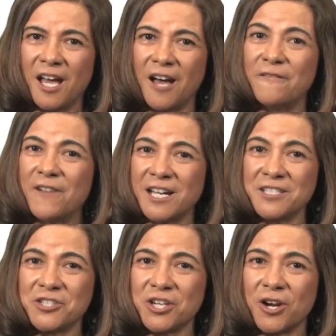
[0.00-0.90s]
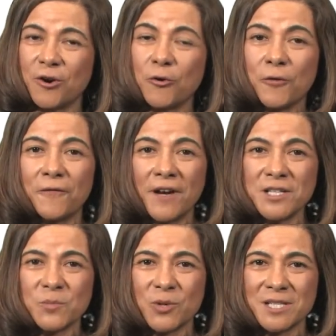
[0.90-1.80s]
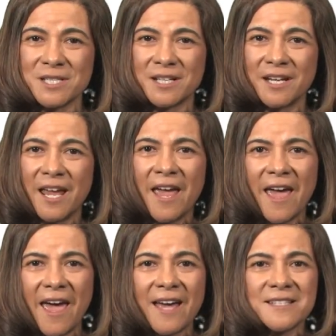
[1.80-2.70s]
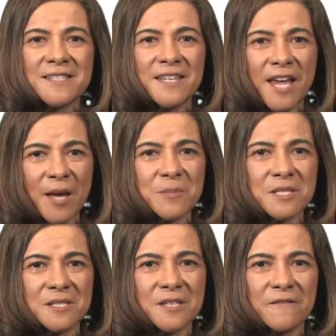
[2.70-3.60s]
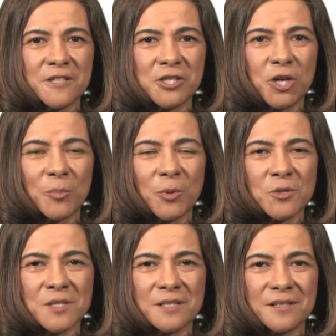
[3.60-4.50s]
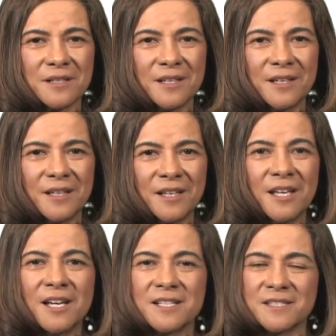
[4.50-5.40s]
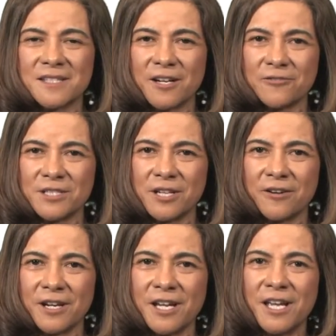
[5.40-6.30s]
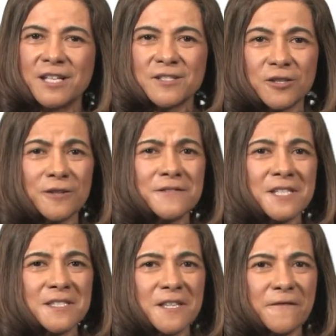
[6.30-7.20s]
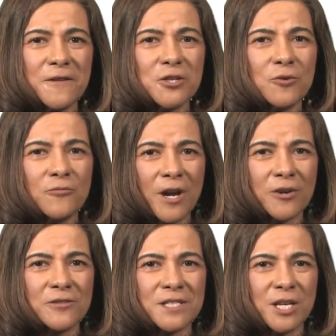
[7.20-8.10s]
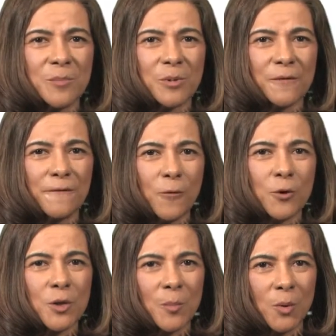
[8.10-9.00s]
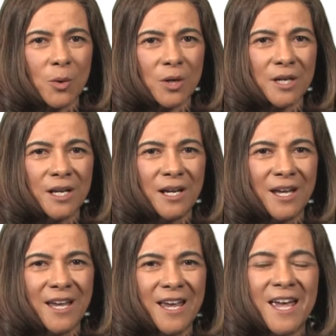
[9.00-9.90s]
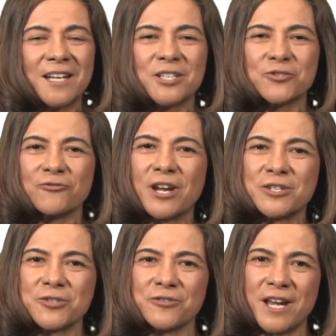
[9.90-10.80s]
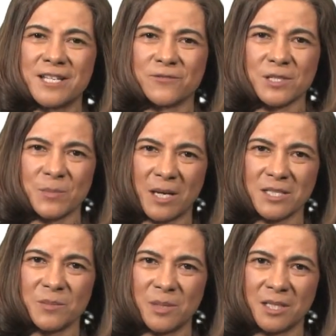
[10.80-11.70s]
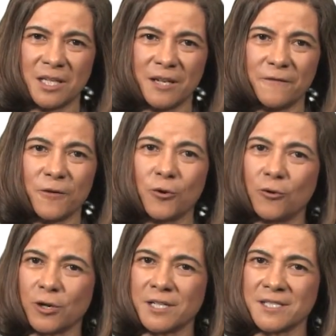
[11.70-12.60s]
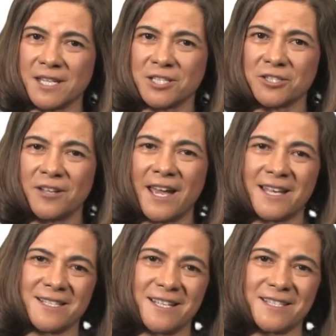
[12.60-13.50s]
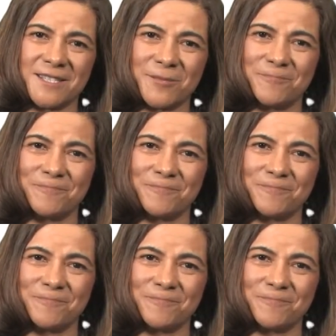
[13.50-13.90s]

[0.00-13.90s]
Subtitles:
A vice chair or vice president acts in the absence of the chairperson. A secretary serves as the official records keeper for the board, and a treasurer has responsibility for organizational assets.